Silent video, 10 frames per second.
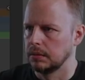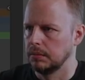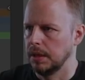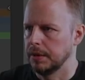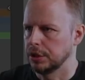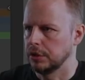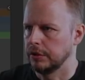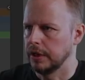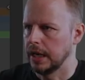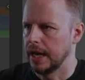Maybe I should have
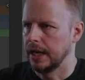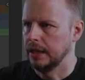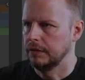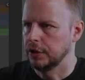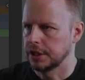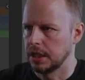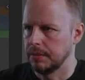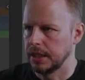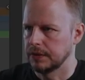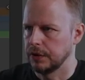really had inverse
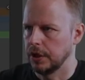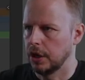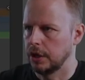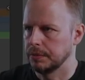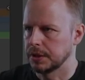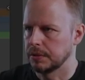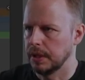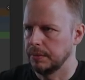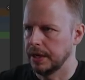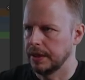kinematics for the arms as
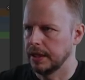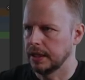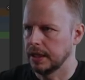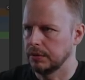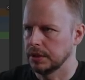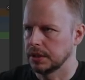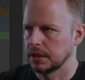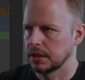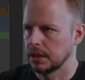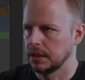well, but I think that
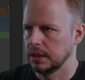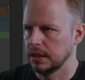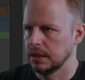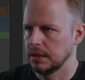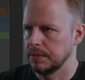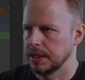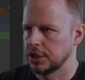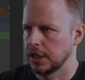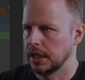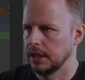one's a bit
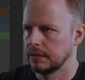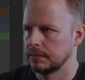tricky.